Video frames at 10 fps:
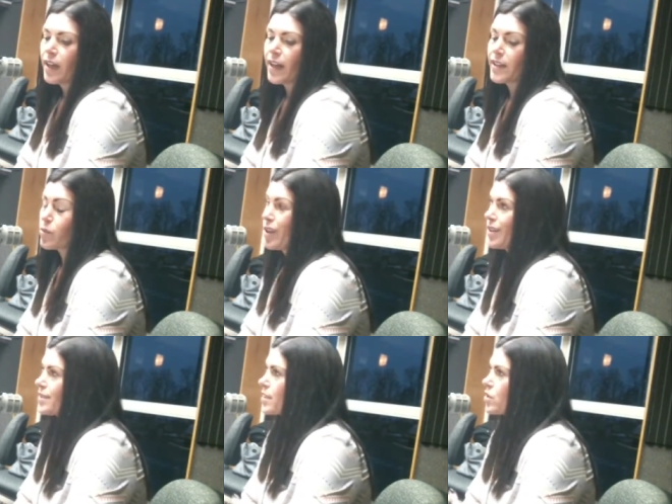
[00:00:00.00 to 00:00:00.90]
as
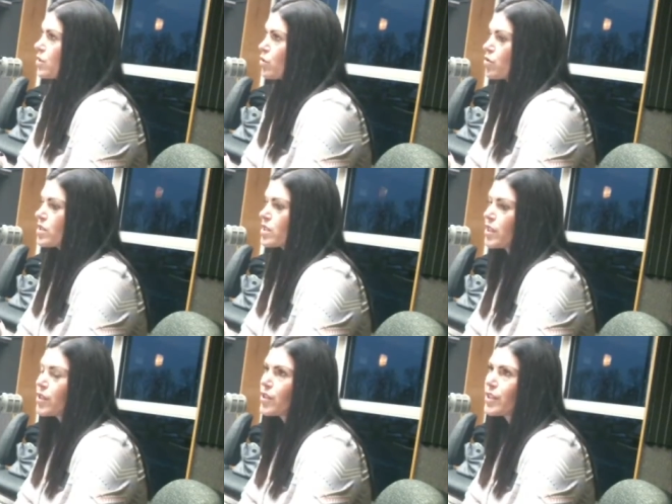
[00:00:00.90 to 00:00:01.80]
well as the Social
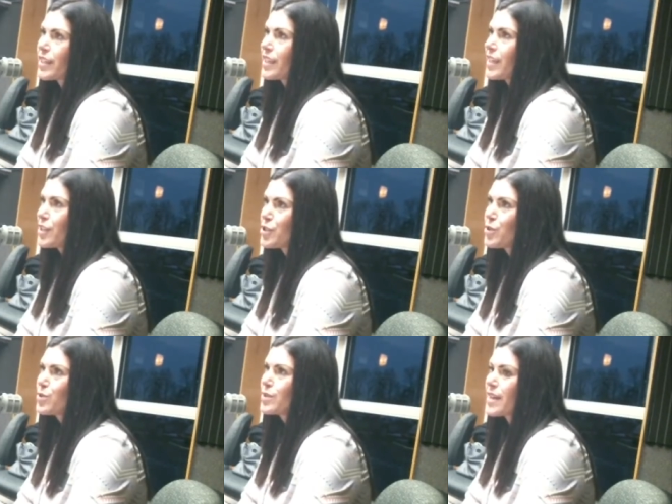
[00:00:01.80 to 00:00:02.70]
Security
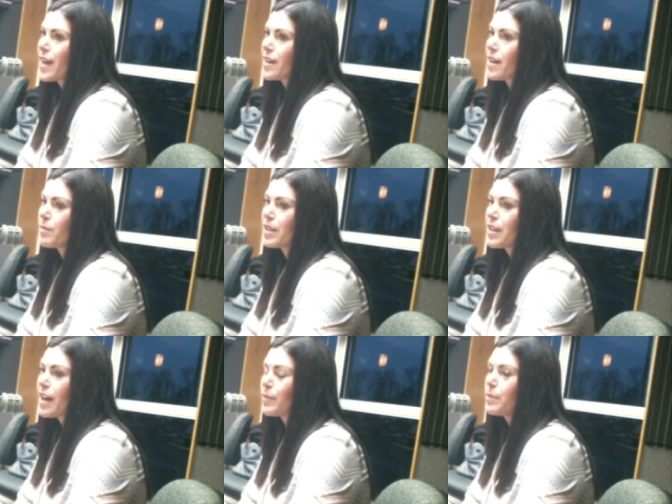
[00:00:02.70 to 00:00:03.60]
issues that um, a
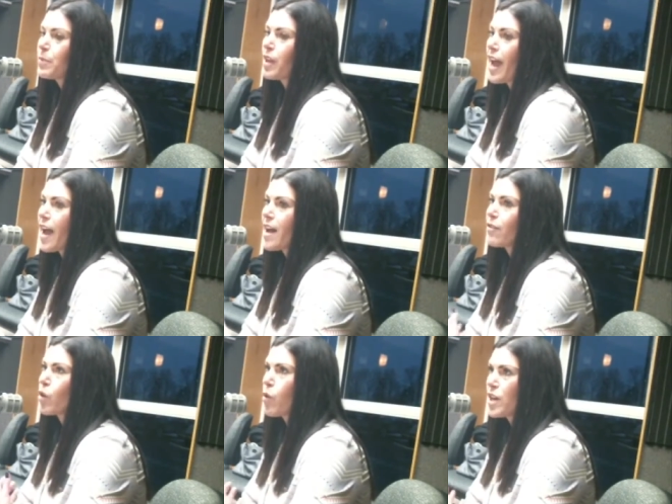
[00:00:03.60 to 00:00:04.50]
lot of people have
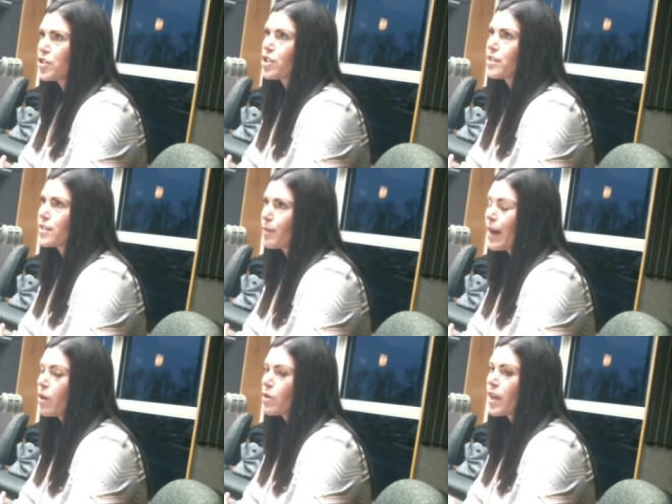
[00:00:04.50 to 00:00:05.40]
or questions
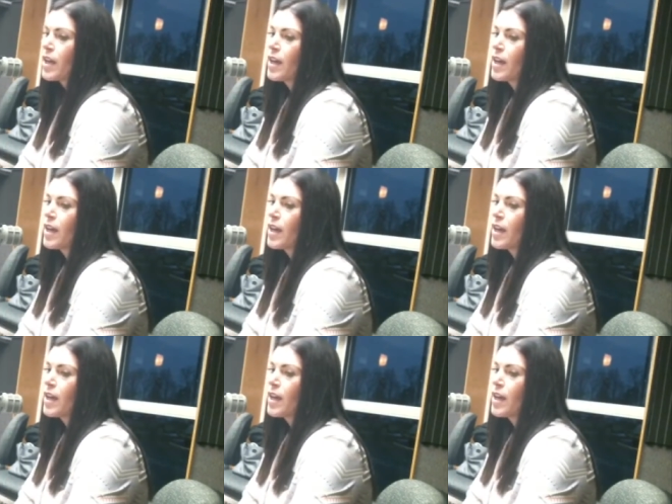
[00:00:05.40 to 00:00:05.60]
about.